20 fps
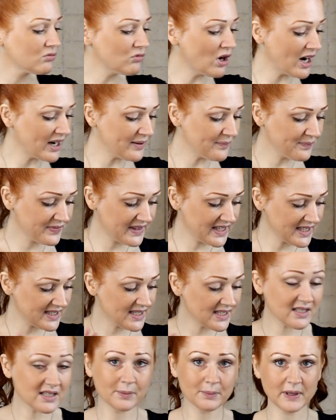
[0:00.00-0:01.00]
Right, this
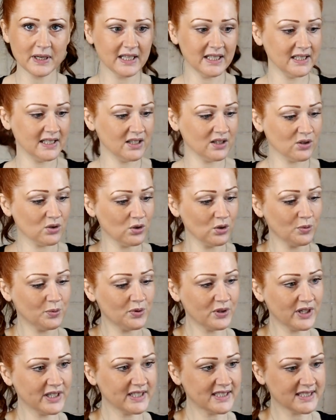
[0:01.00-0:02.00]
is completely
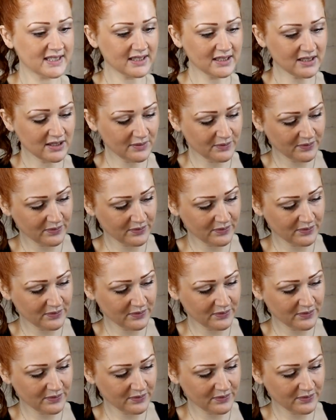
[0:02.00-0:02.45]
incorporated.